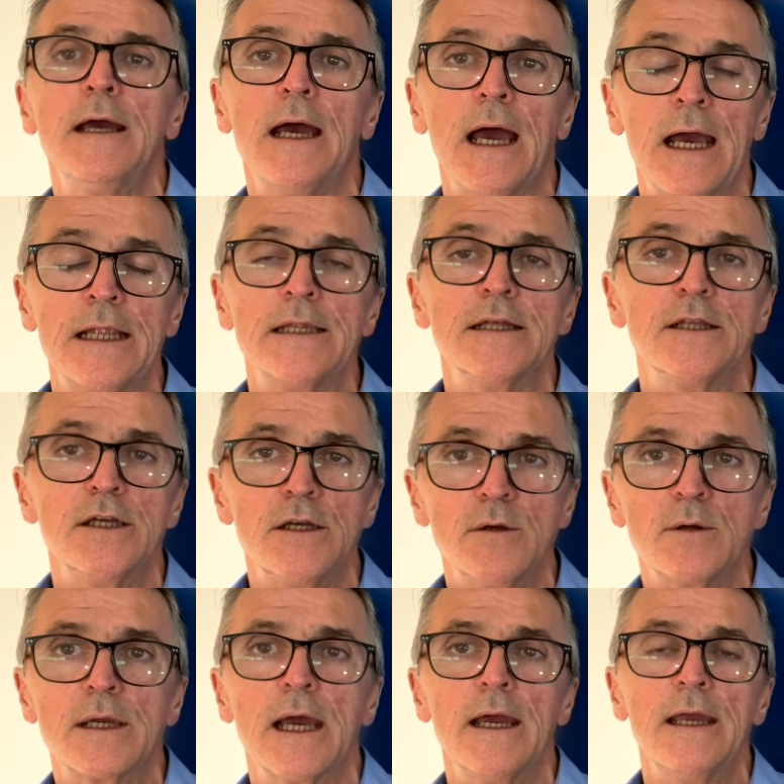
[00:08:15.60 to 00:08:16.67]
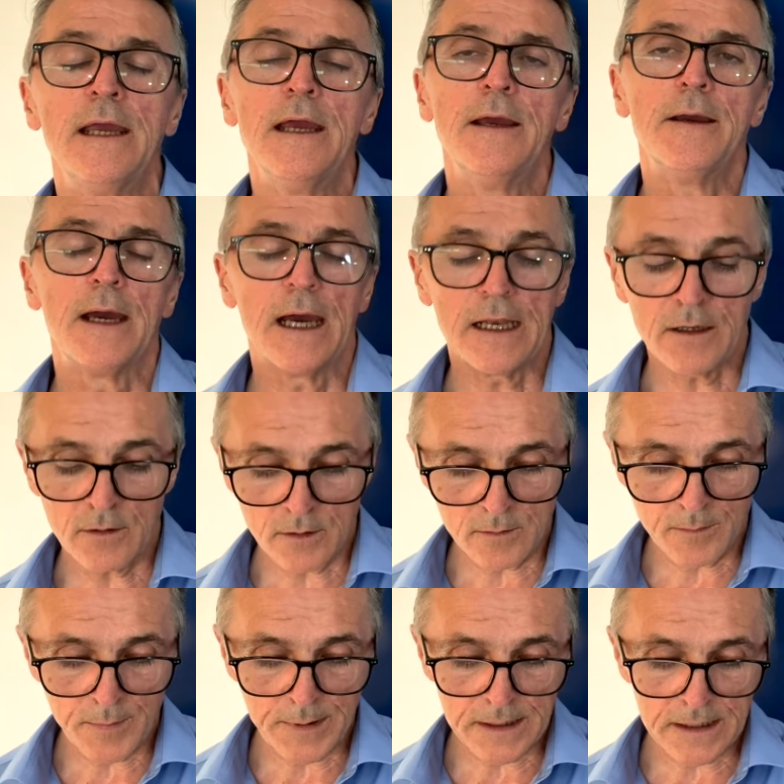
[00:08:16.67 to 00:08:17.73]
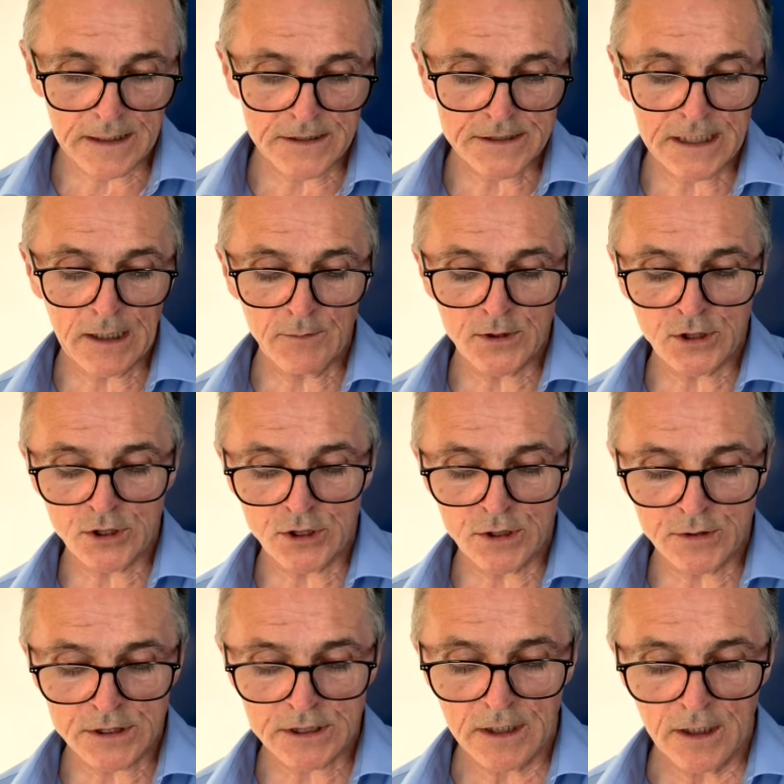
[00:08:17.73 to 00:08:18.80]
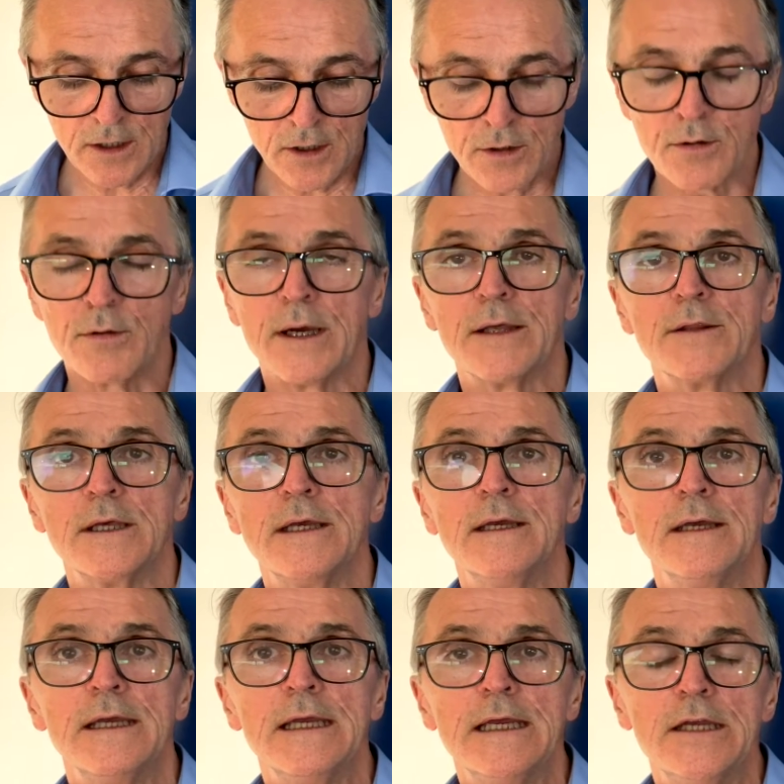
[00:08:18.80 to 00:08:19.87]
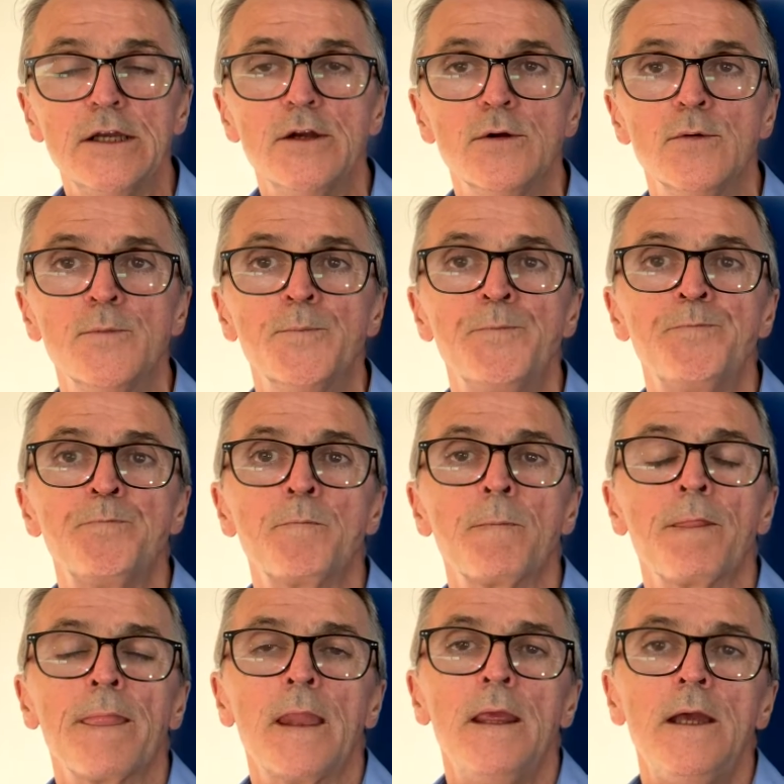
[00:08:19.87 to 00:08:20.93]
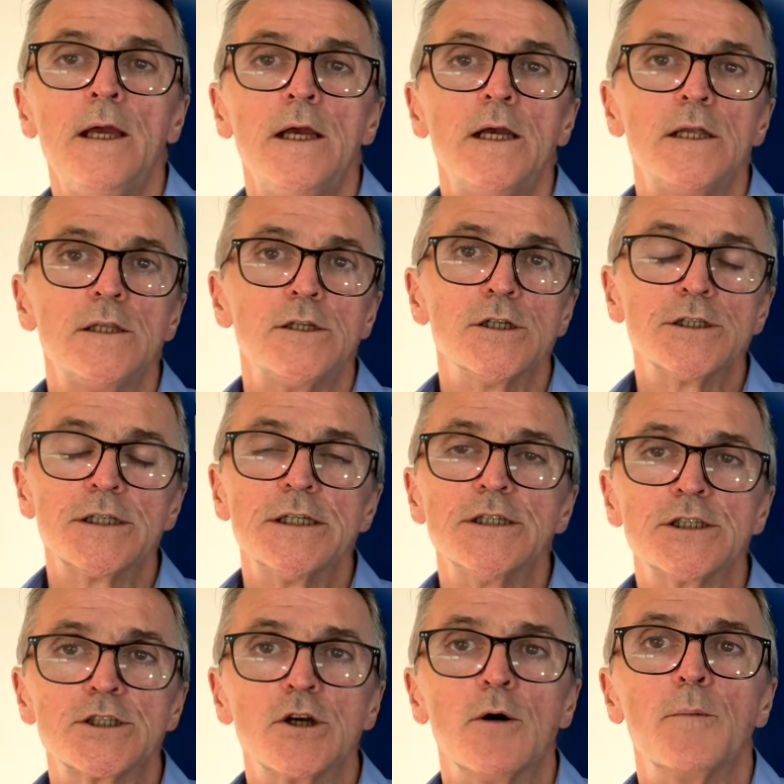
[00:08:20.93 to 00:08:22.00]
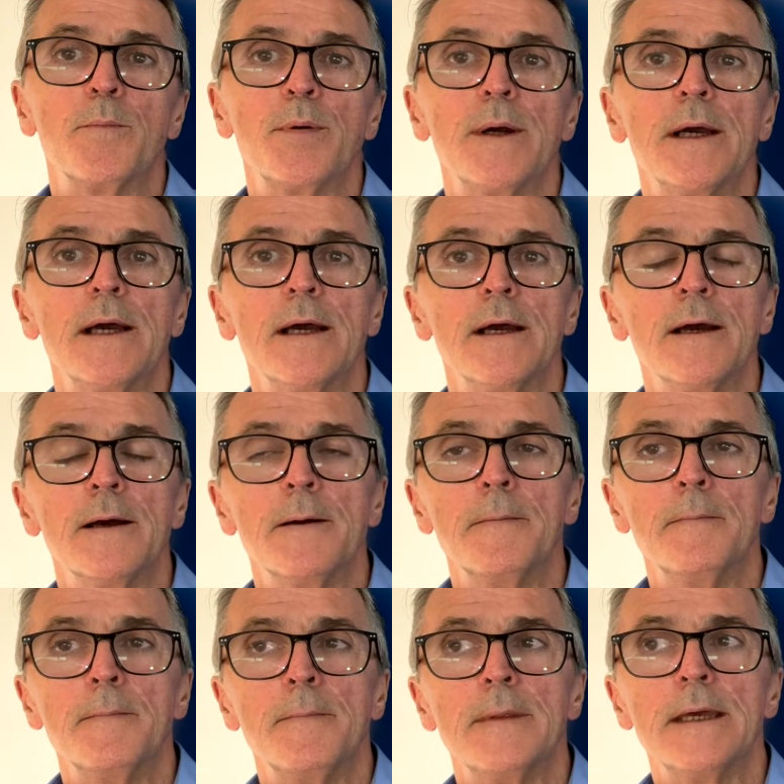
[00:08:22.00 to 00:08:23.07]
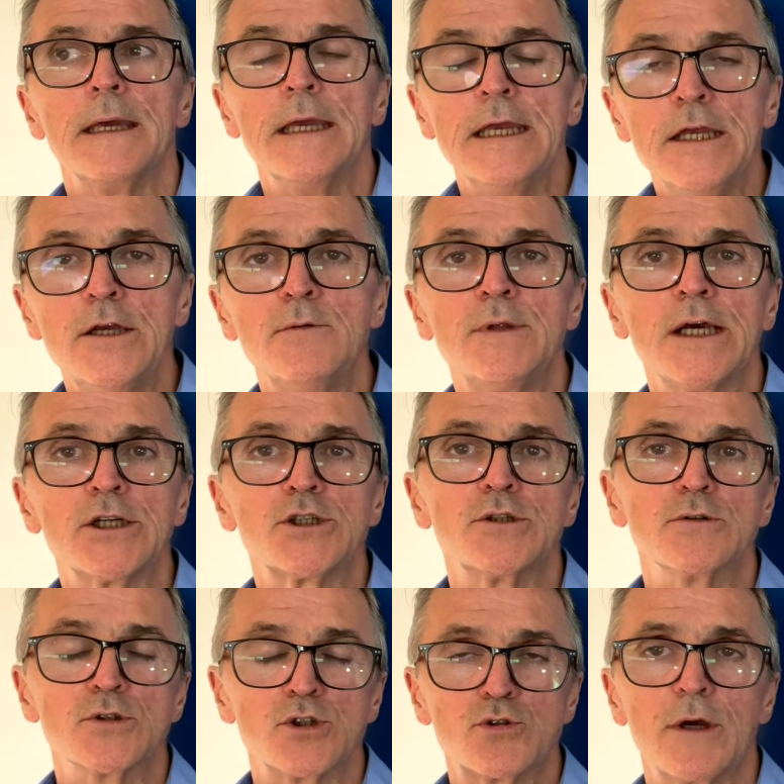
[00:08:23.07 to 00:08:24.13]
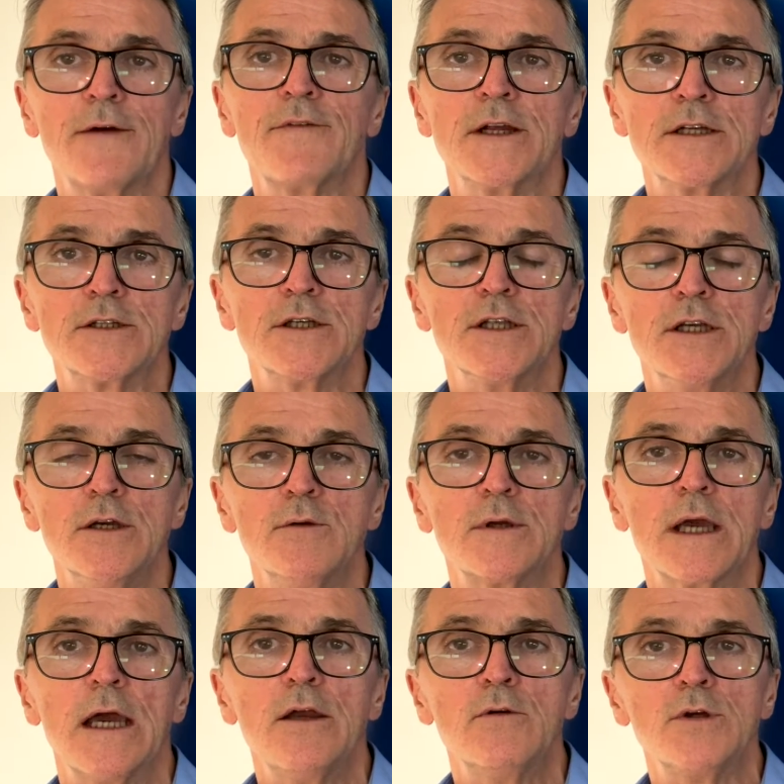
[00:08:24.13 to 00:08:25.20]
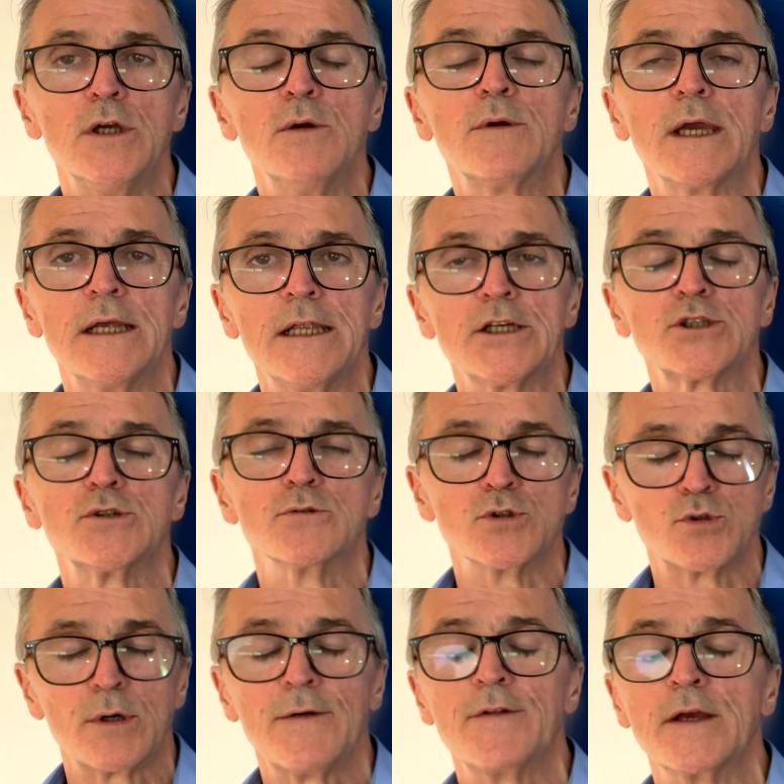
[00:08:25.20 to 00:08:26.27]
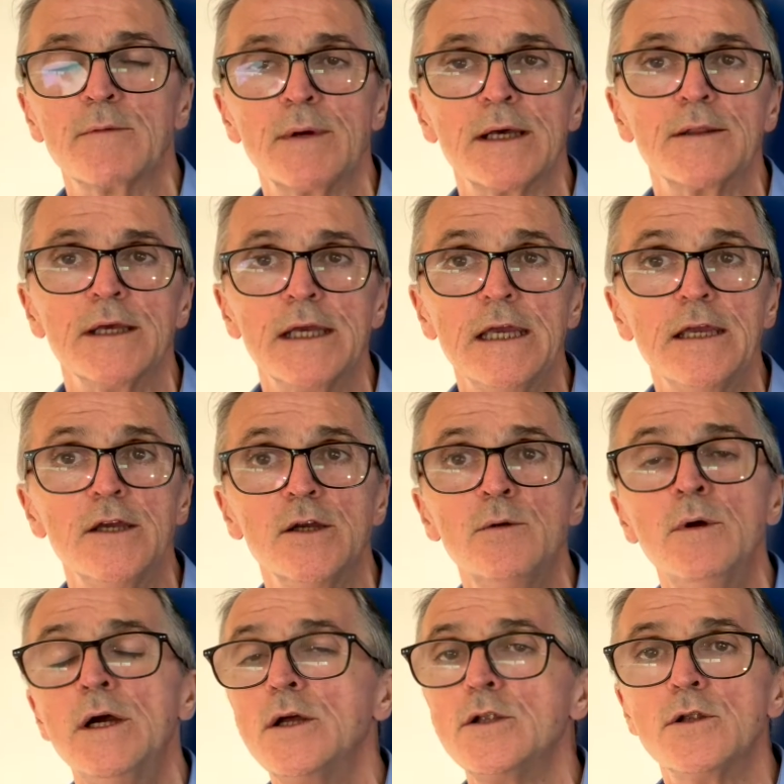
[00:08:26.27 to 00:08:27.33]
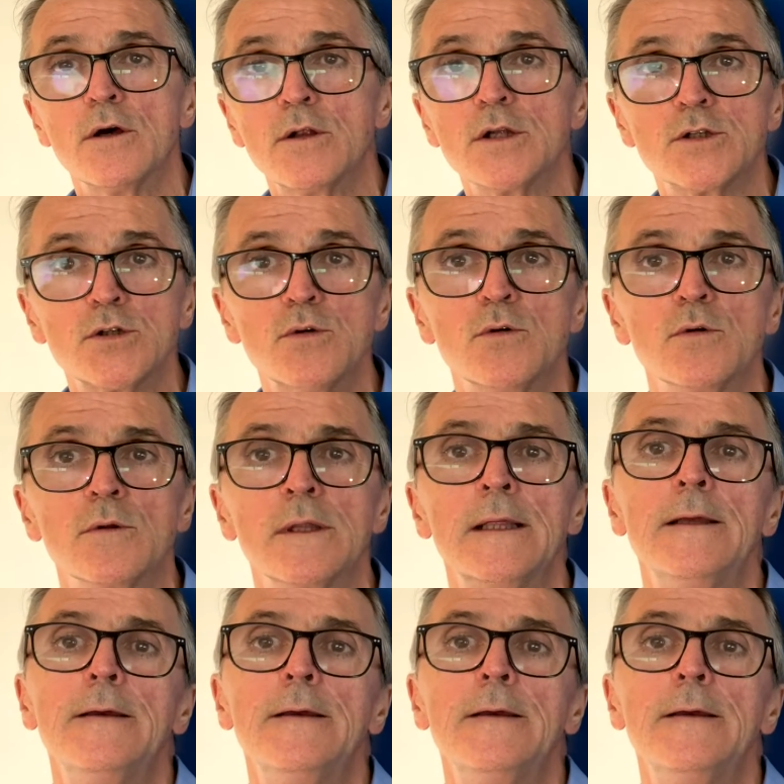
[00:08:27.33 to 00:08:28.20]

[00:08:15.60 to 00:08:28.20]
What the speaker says: and in the UK, and it's now introduced throughout the EU. Does this stop EU nationals travelling to the UK or UK nationals travelling around the EU? Not at all.